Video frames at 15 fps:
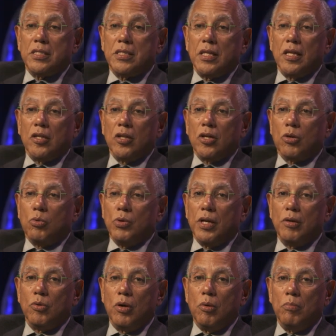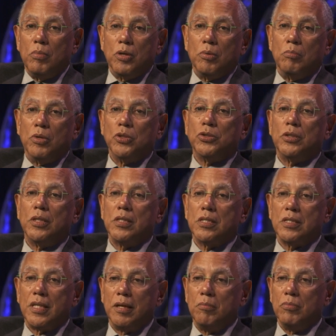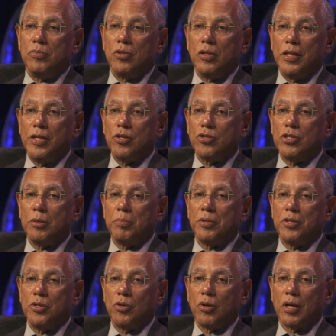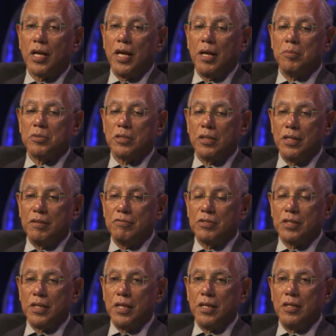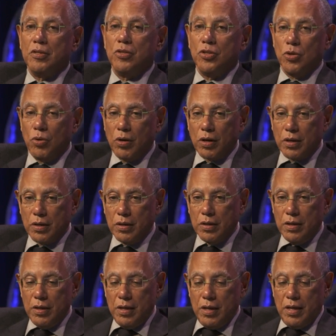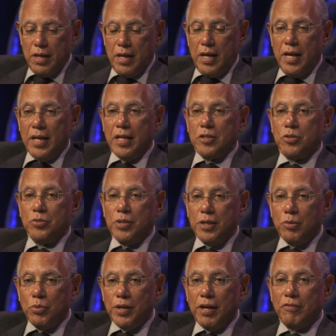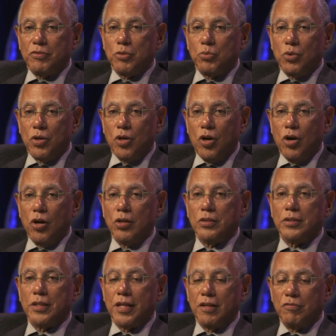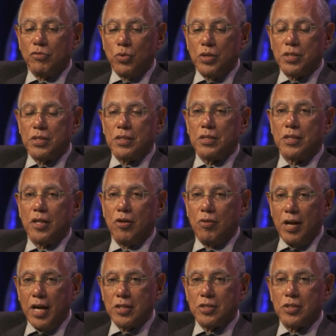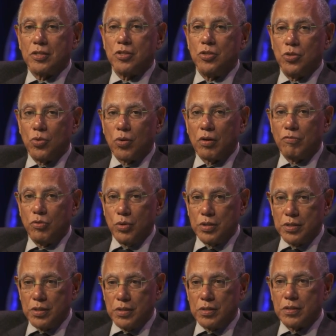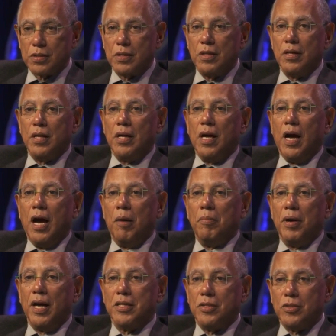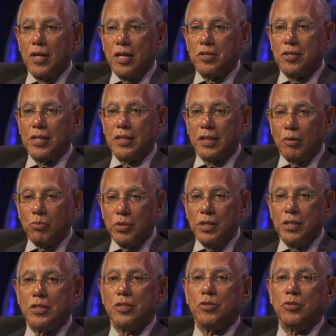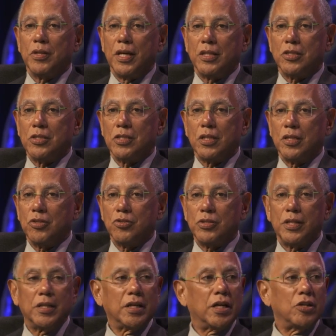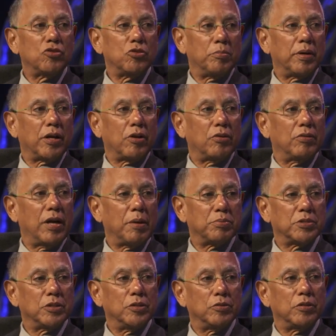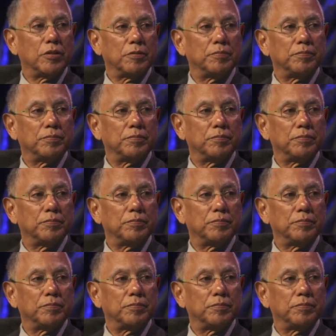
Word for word: said. Look, we most of the, st- the leadership of the New York Times lives in New York, and I do think we have to work hard to get voices that are not just New York voices. Um, I, I think that we to do that just to understand the country better. Absolutely.